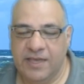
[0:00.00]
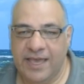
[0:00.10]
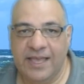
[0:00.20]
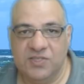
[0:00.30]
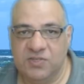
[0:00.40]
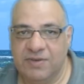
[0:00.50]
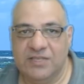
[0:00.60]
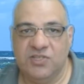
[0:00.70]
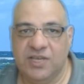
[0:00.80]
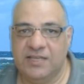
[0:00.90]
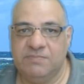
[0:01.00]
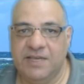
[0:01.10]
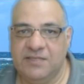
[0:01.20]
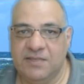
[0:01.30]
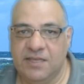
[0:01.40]
end to end chess
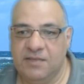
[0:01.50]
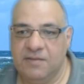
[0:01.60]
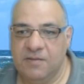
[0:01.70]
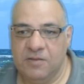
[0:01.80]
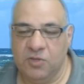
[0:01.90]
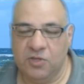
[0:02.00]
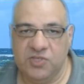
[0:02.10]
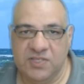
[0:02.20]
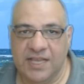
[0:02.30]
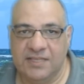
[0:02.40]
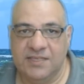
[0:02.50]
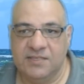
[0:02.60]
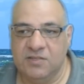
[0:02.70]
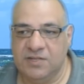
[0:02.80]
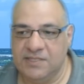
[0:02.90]
basically, not just tactics
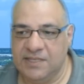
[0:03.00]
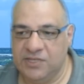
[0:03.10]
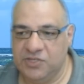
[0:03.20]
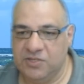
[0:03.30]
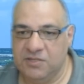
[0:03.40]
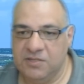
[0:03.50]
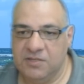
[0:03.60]
in isolation.